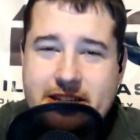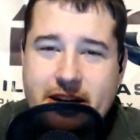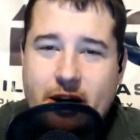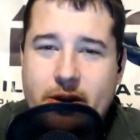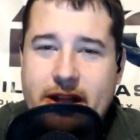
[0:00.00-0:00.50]
you
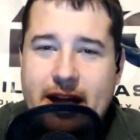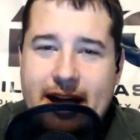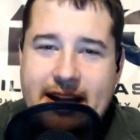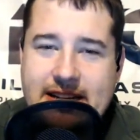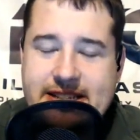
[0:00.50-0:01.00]
know Eli
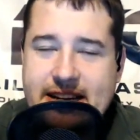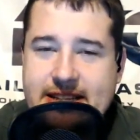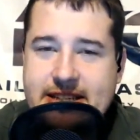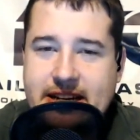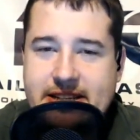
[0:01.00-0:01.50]
against
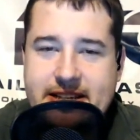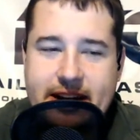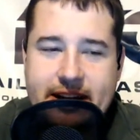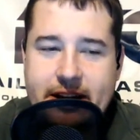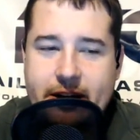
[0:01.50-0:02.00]
that Saints
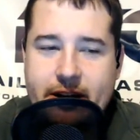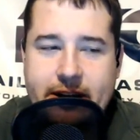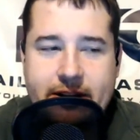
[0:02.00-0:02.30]
secondary.